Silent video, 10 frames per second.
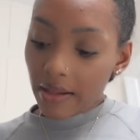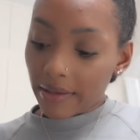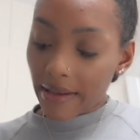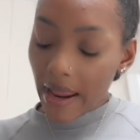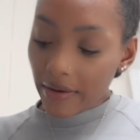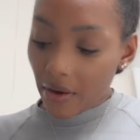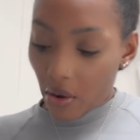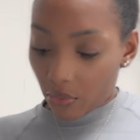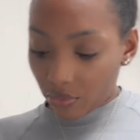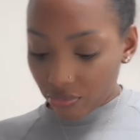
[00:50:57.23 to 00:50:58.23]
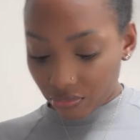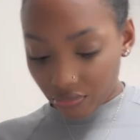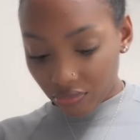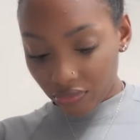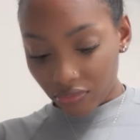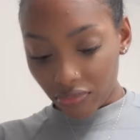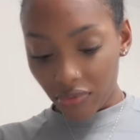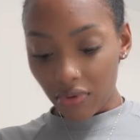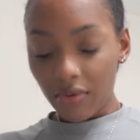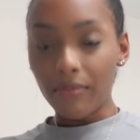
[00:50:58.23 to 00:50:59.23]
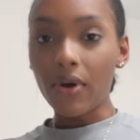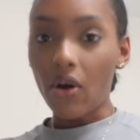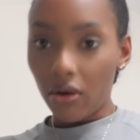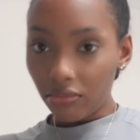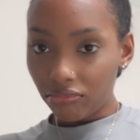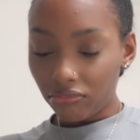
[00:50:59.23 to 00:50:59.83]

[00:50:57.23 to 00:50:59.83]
Then now I go,